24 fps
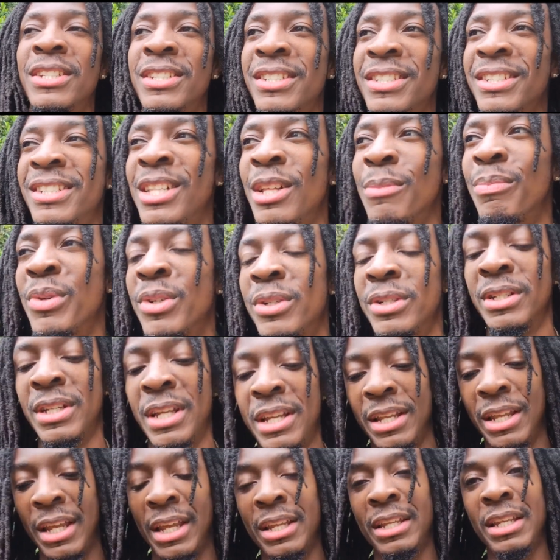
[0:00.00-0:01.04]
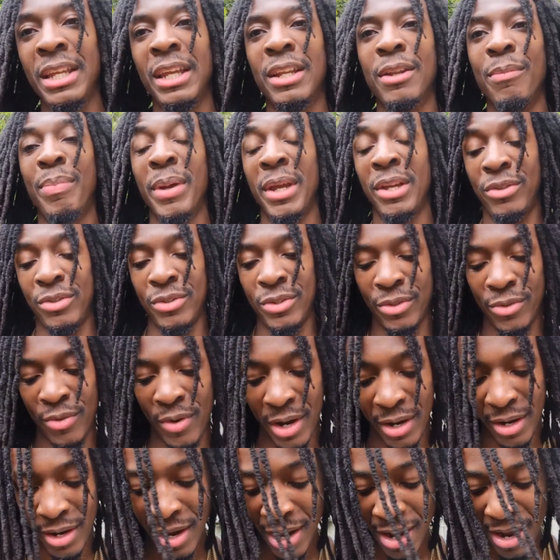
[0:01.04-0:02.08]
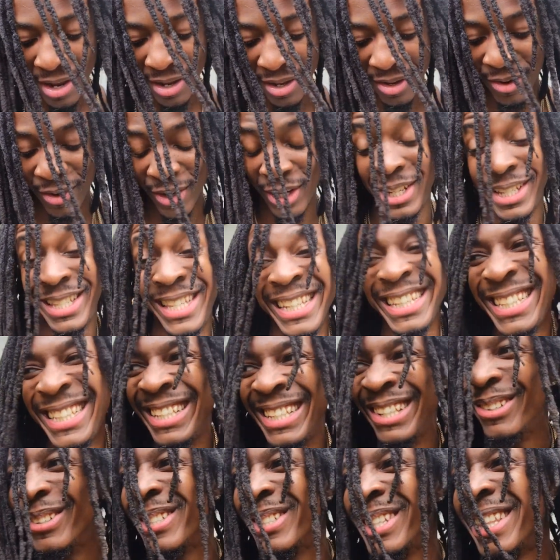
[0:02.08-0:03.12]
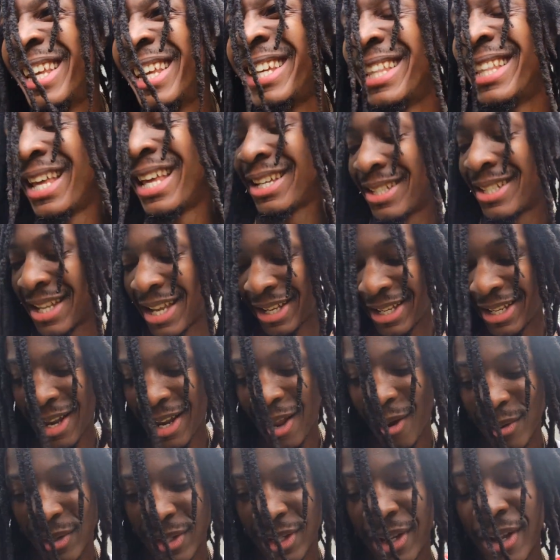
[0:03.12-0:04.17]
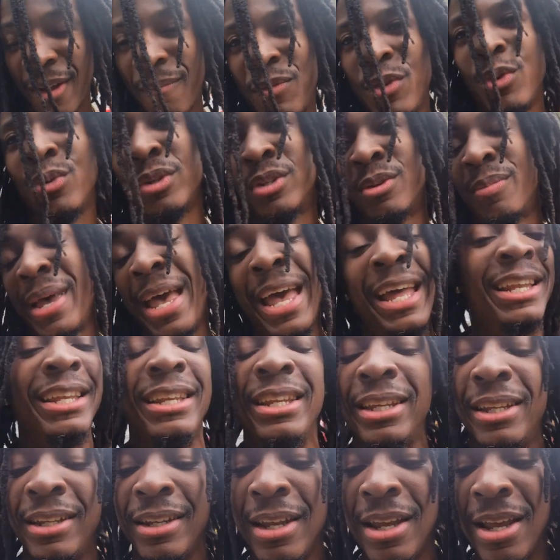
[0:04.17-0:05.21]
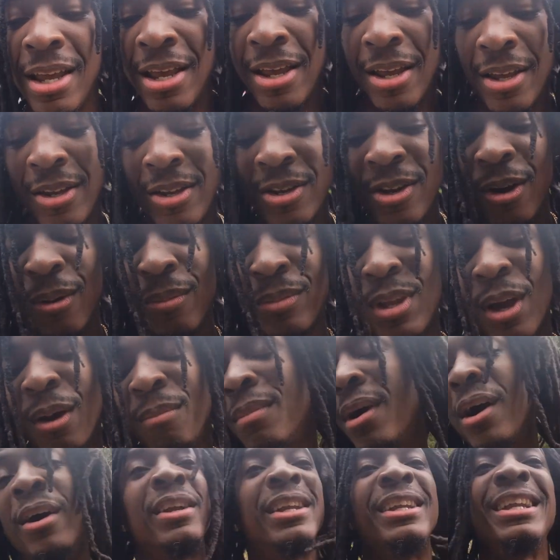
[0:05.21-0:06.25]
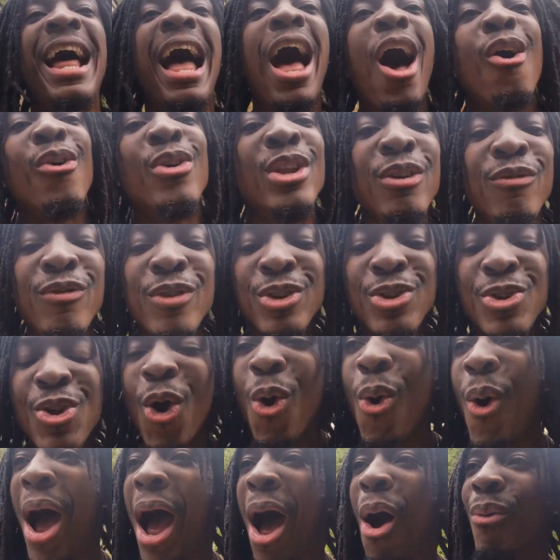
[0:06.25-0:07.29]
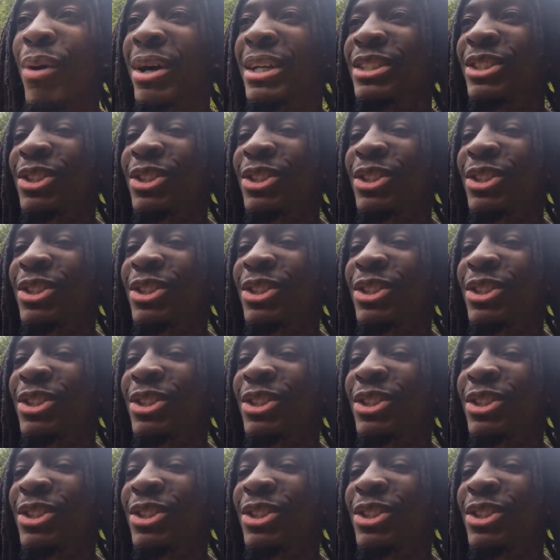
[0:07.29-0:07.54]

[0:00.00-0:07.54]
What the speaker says: Angeles Clippers and the Indiana Pacers, right? It was late last night, and I was doing some editing. You know what I'm talking about? And I don't even know how I